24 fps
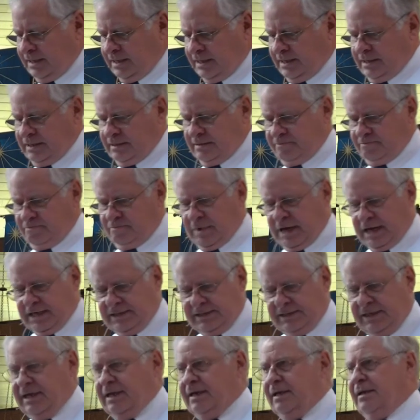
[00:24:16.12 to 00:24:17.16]
um, I
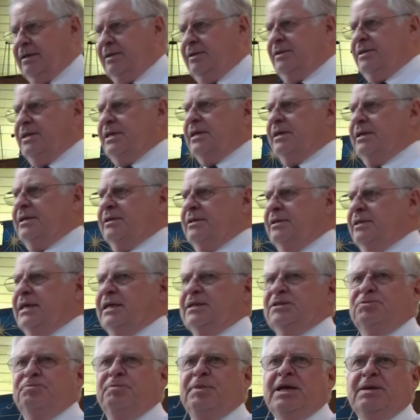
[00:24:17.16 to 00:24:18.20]
think
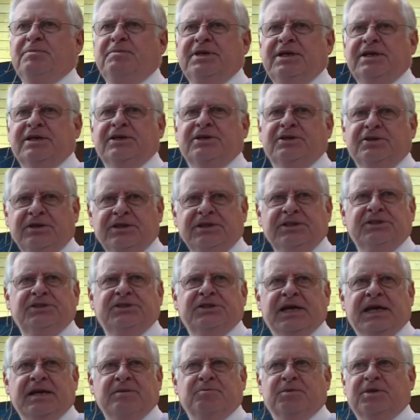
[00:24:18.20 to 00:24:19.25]
that's maybe a good
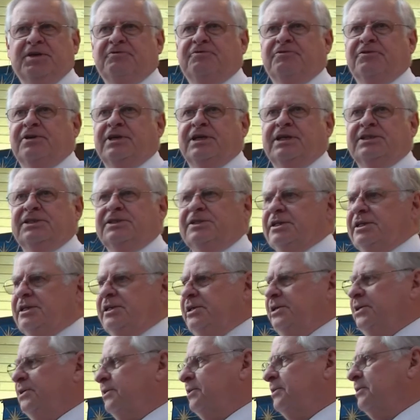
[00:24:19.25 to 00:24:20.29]
statement for us to
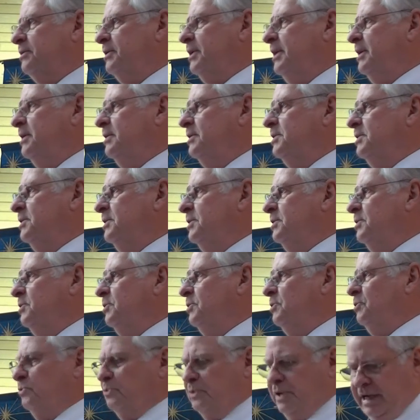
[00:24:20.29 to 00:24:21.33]
hear and to
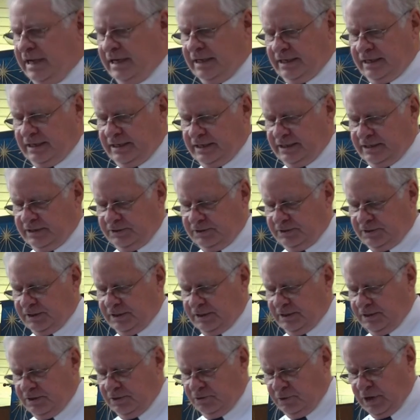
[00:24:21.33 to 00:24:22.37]
read in his
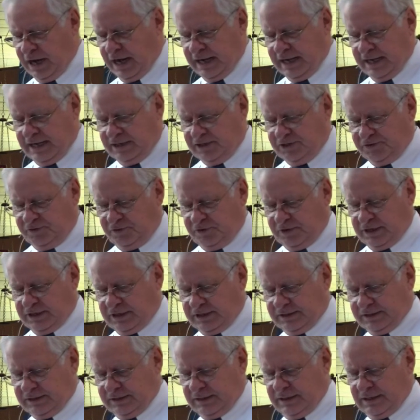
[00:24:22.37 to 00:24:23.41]
writings for
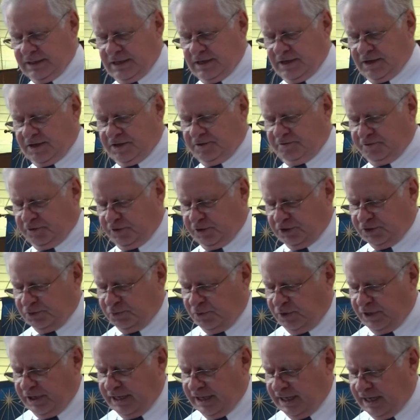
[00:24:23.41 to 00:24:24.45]
us. Verse
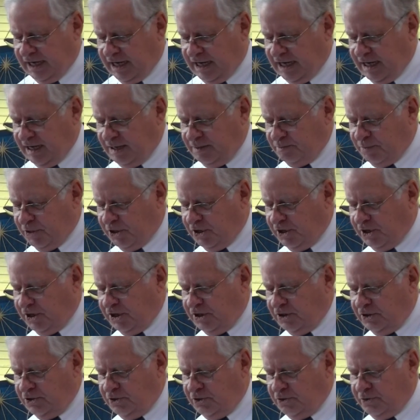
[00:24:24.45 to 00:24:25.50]
1 I,
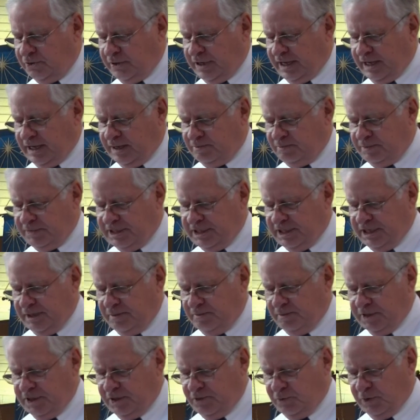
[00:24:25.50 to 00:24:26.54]
Paul, who am
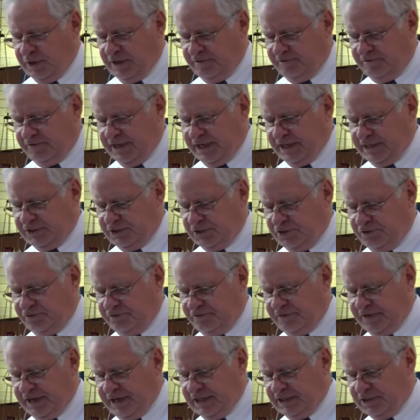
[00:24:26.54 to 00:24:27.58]
timid when face to
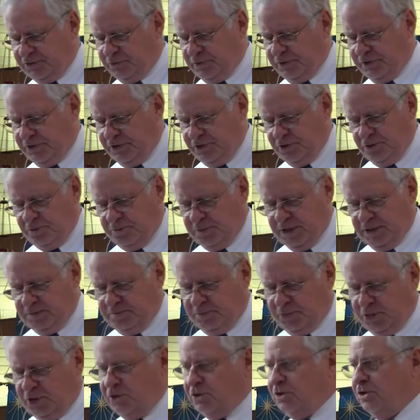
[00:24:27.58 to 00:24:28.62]
face with you,
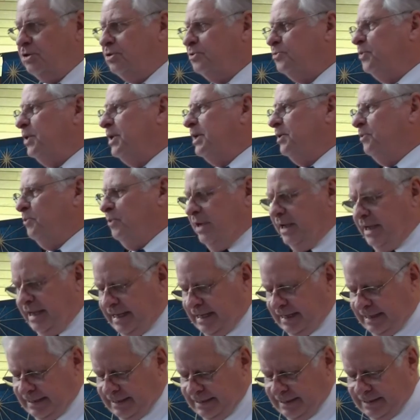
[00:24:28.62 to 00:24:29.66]
but bold when
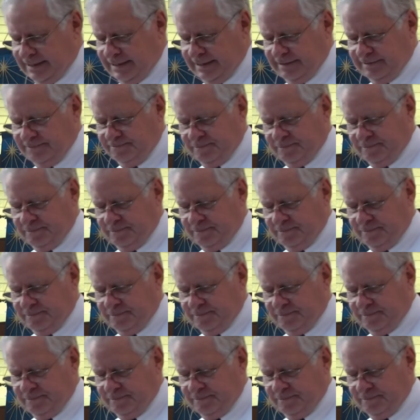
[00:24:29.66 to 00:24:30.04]
away. Huh?